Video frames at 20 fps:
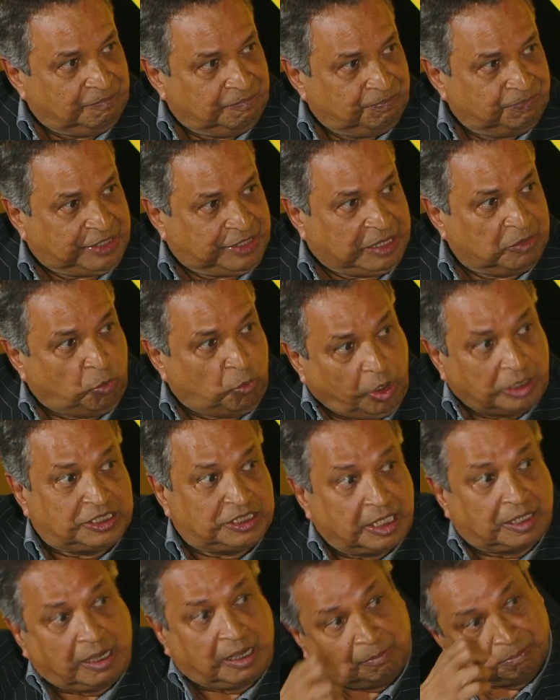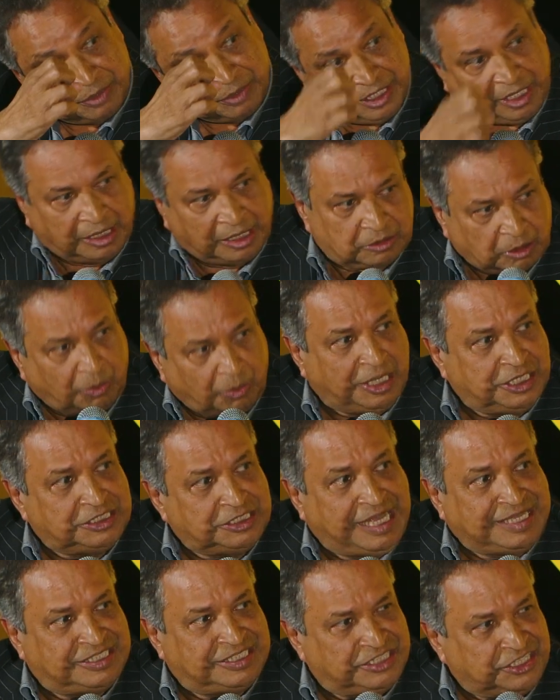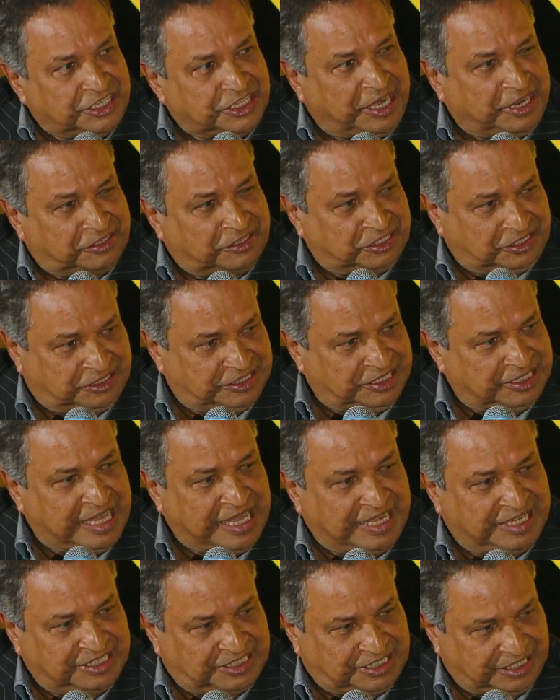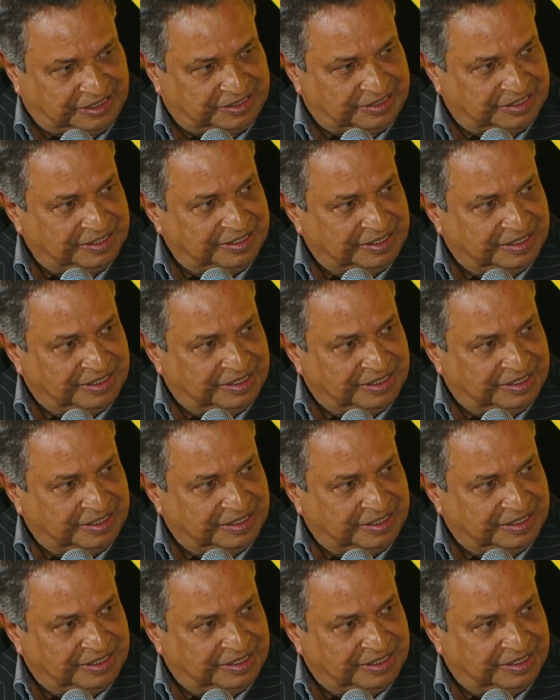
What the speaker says: than what the company otherwise has inherited.